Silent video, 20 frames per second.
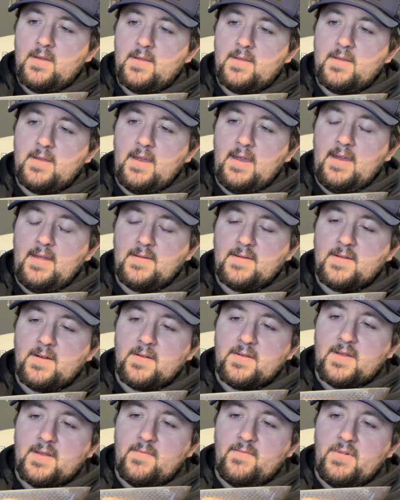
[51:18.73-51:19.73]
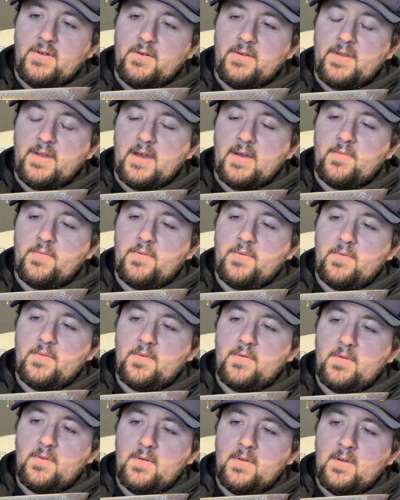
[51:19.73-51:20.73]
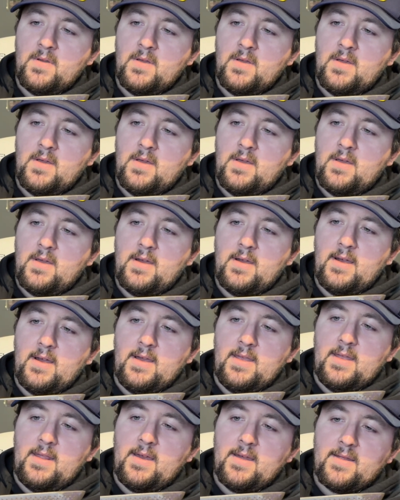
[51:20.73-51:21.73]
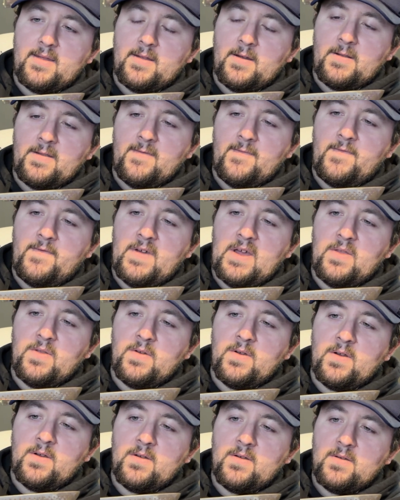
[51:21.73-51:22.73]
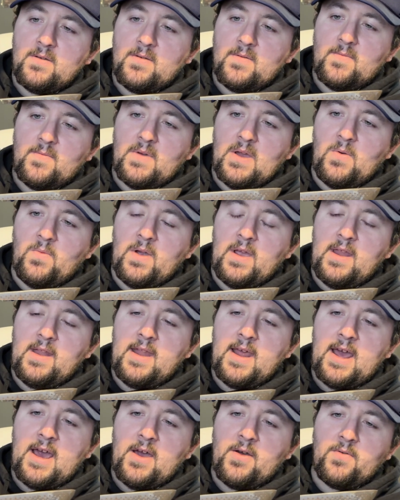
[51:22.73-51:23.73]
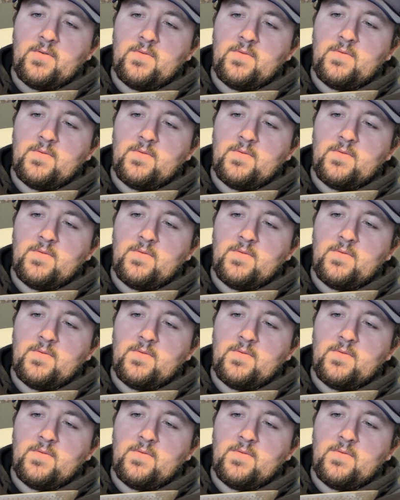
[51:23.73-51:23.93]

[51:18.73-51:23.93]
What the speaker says: The heat starts to build up. and then I start to feather my way down.